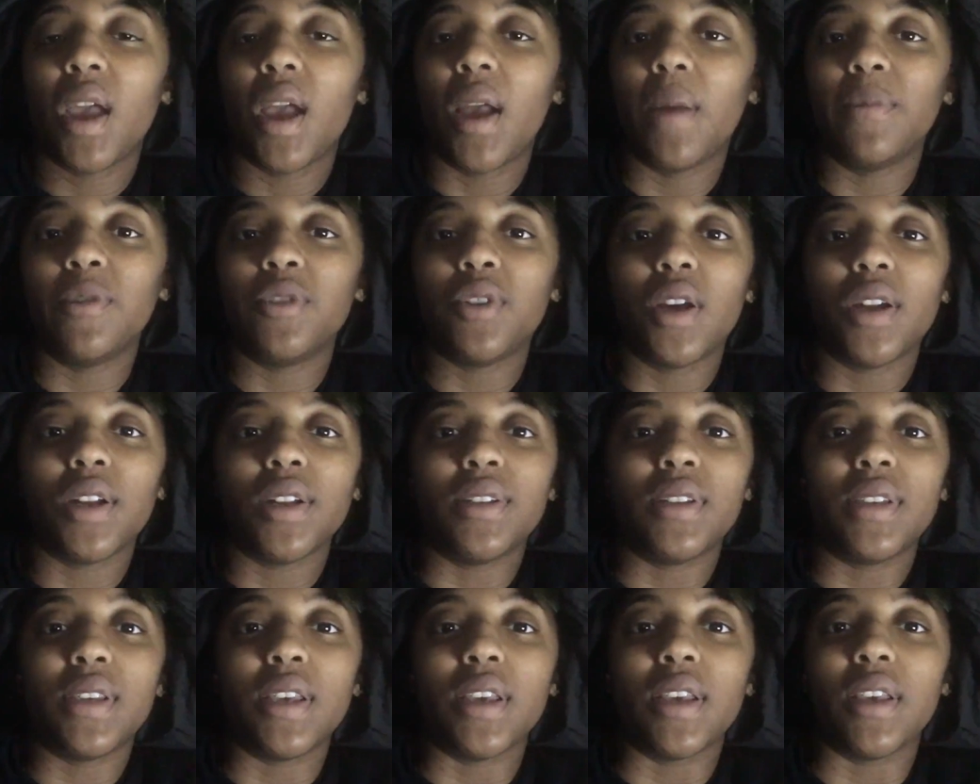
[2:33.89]
I'm trying
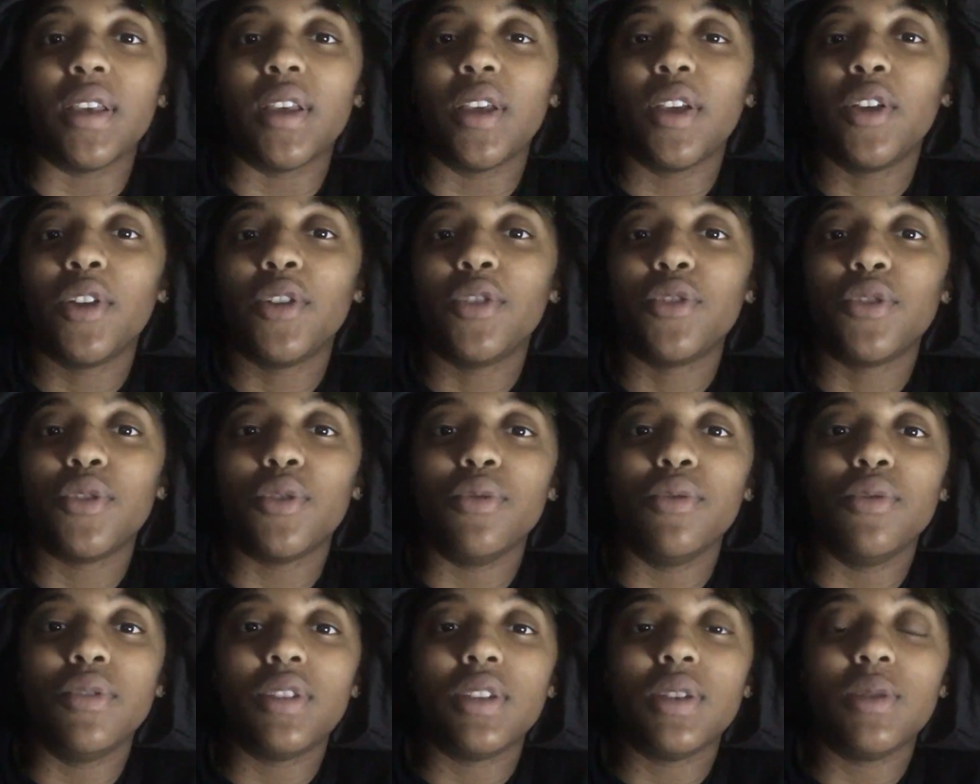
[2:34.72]
to take
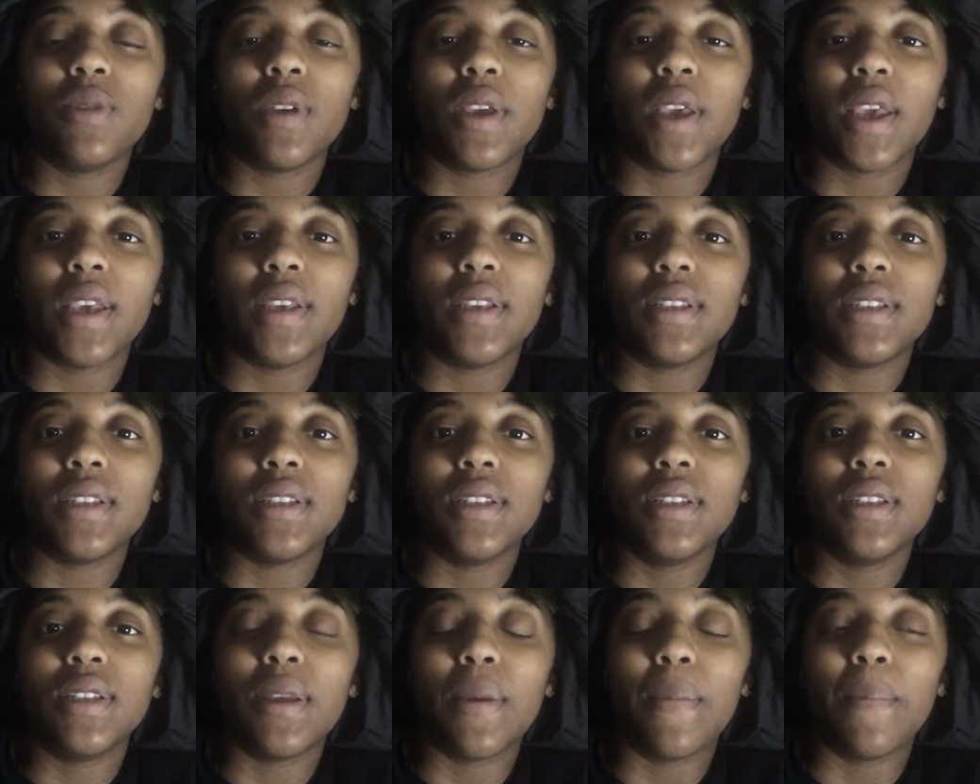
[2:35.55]
2
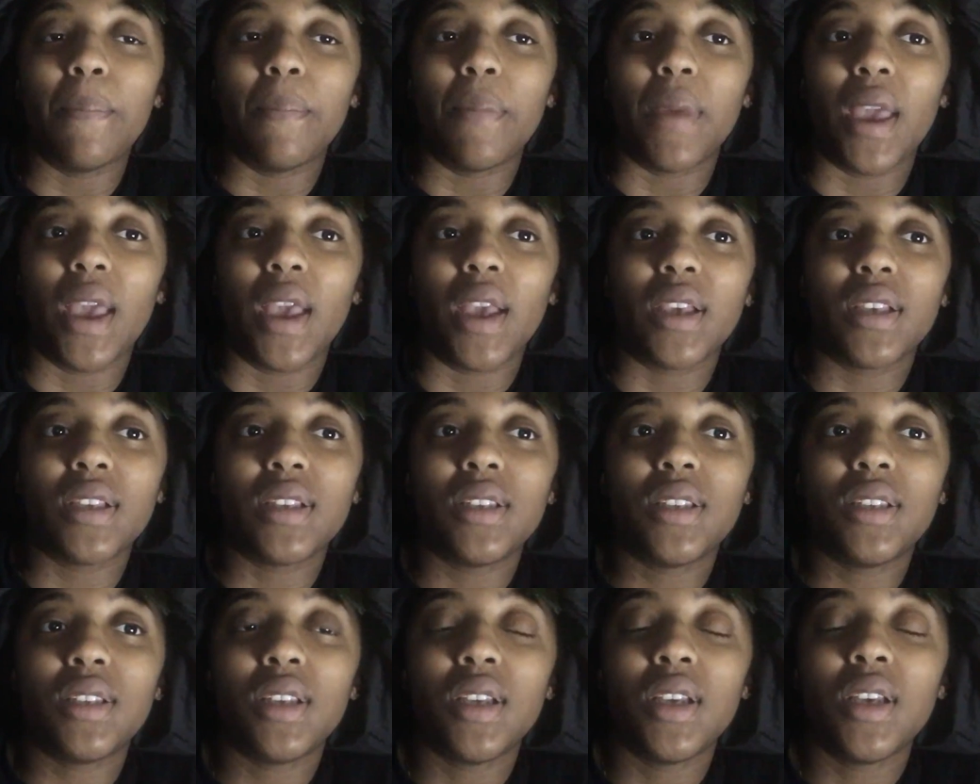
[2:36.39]
suitcases
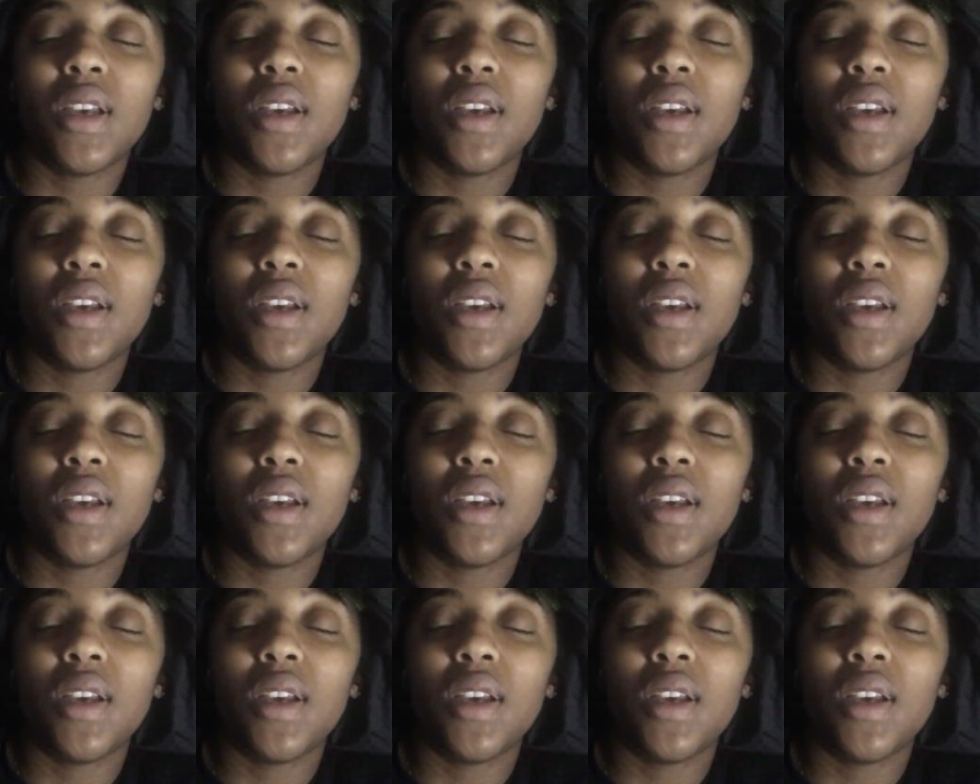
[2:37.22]
max.